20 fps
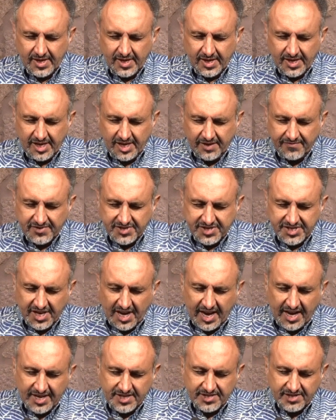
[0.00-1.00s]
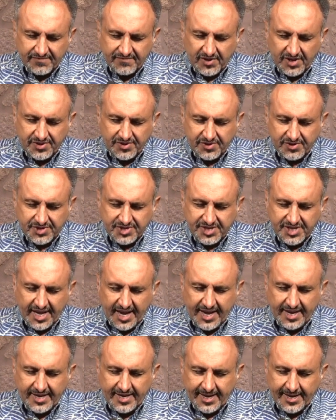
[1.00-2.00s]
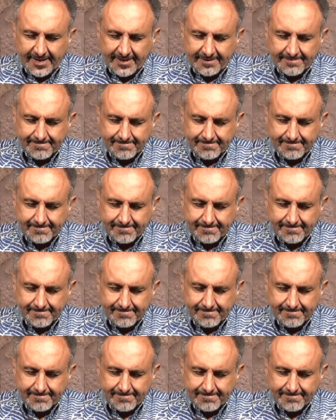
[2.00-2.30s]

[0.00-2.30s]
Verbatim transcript: give us eyes of understanding